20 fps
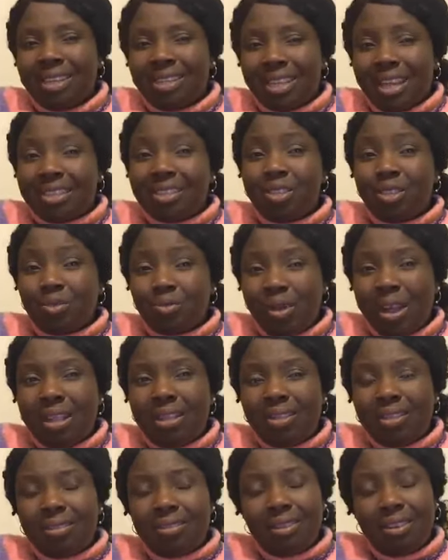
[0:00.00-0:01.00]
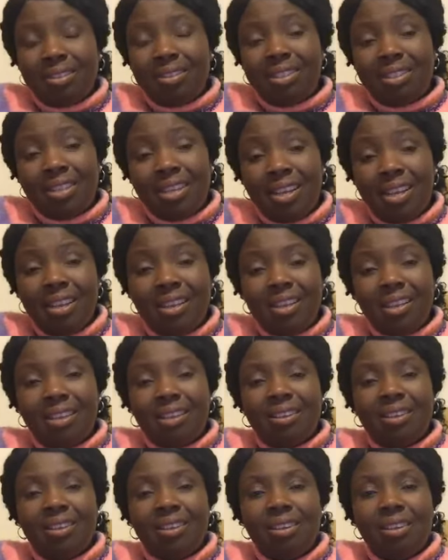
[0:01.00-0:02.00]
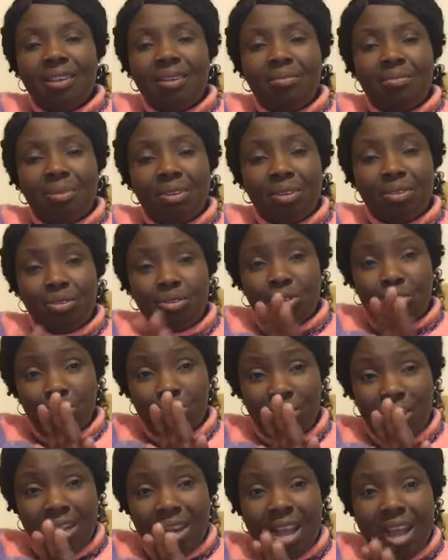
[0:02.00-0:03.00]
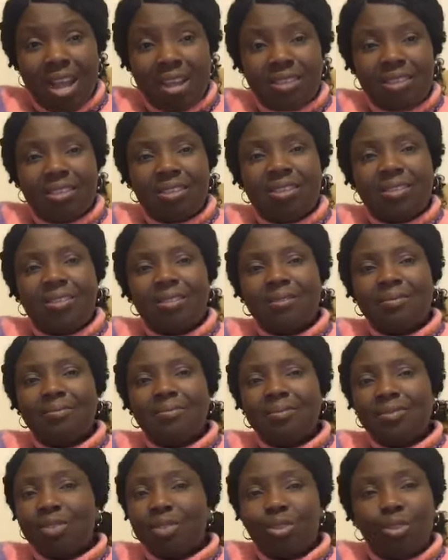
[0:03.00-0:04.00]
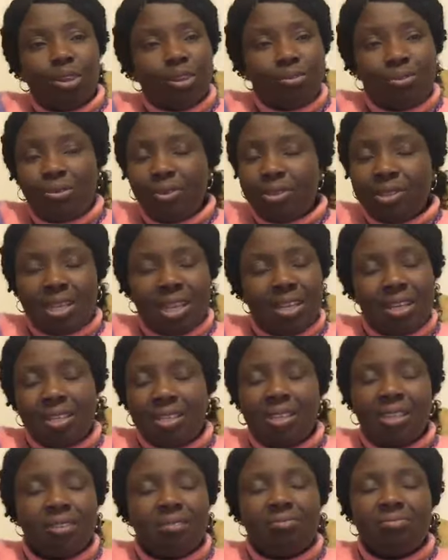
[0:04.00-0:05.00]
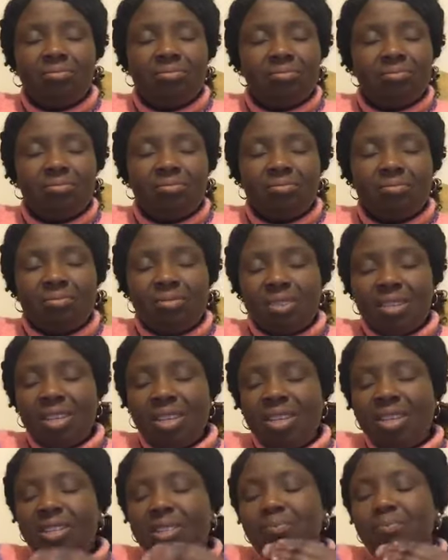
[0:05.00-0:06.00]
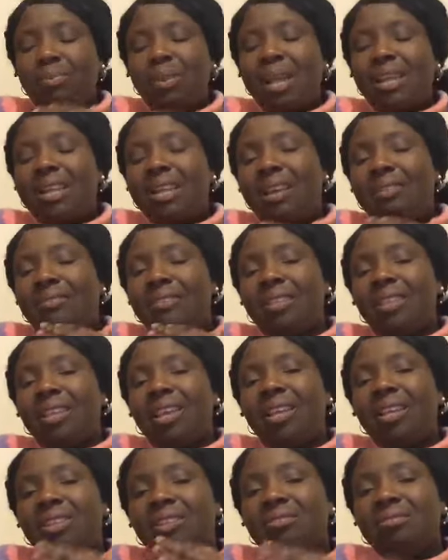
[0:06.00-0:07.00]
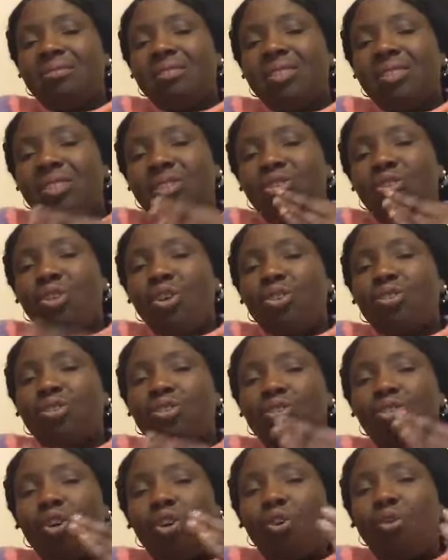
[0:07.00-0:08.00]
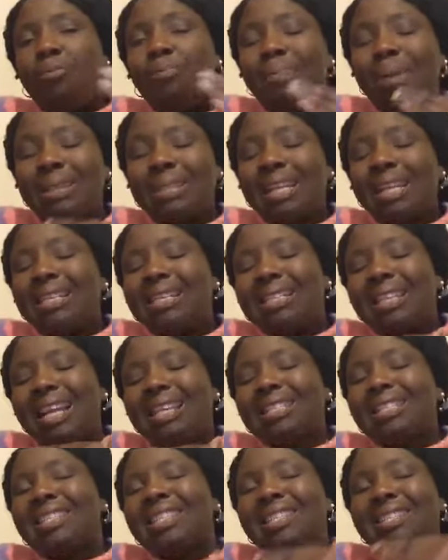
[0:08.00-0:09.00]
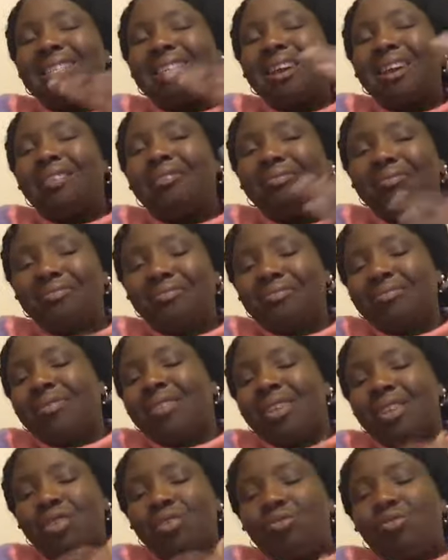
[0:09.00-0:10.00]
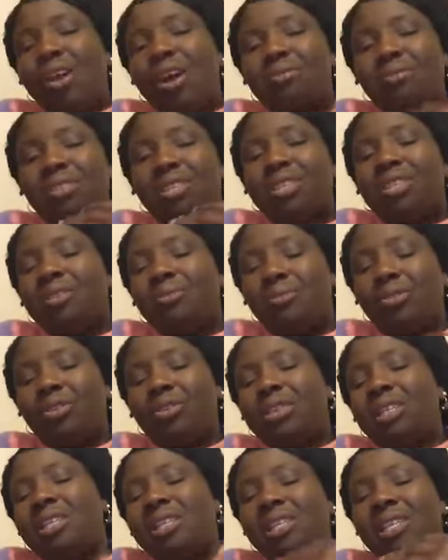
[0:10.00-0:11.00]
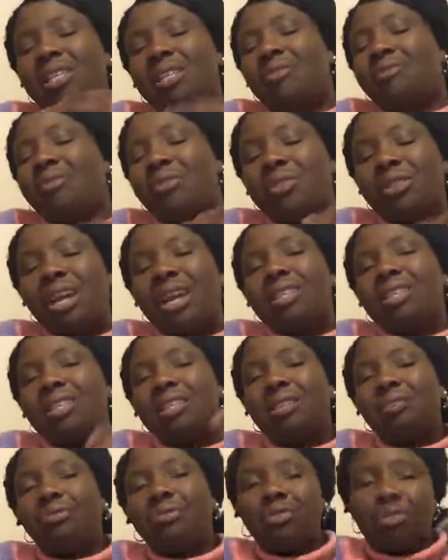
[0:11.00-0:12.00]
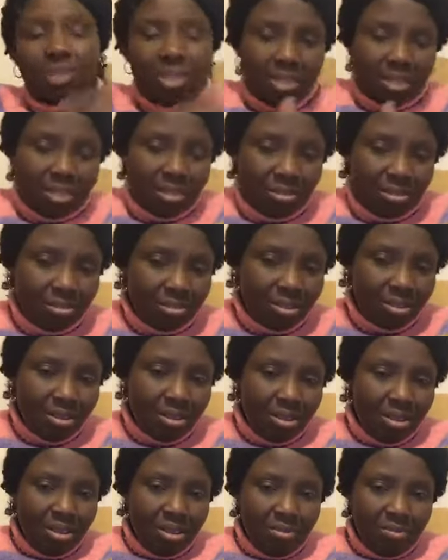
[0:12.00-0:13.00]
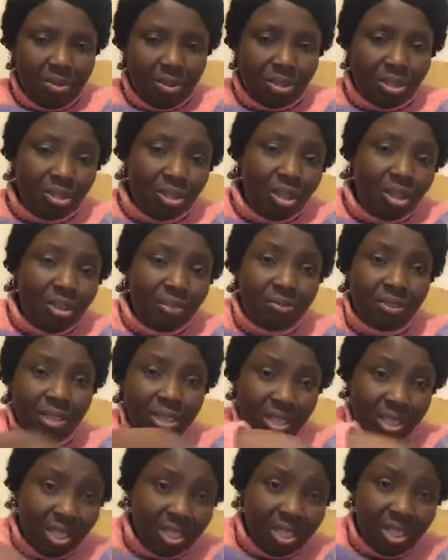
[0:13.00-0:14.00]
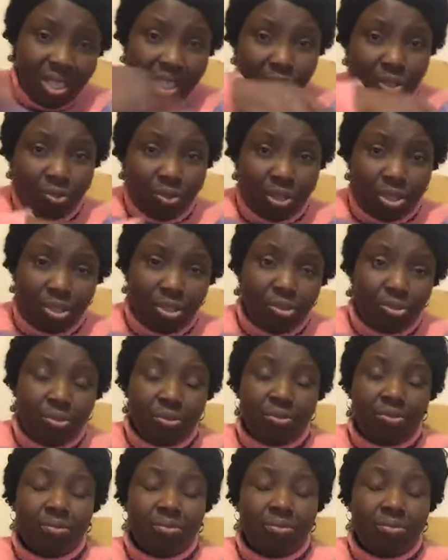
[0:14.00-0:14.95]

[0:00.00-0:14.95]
That is why the delay. But you should relax. Don't force anything. He's planning everything. Yours, your own pattern is like seasonal. You have season for this, season for that, season for this. But in all of this season, he's with you.